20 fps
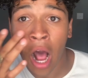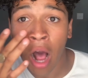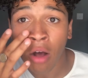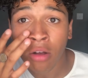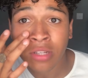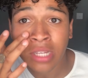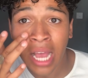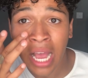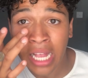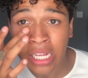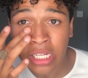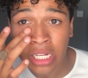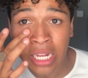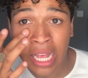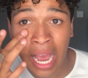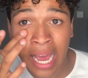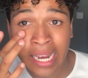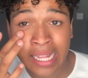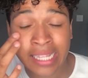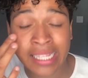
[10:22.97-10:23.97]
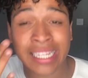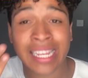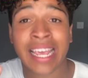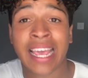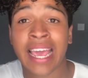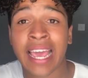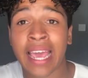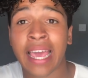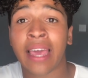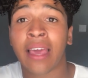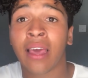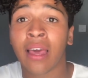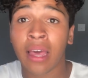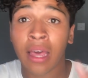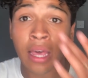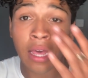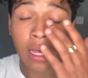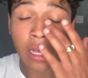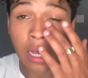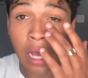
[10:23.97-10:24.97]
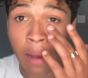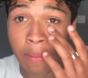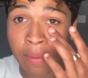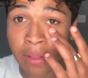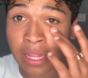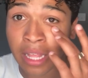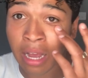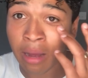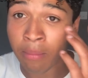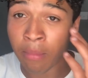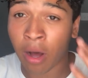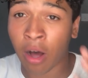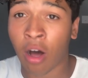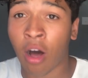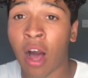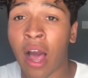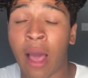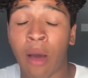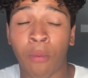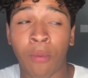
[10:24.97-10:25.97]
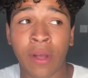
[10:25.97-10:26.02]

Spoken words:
I was actually had a tear coming down my eye,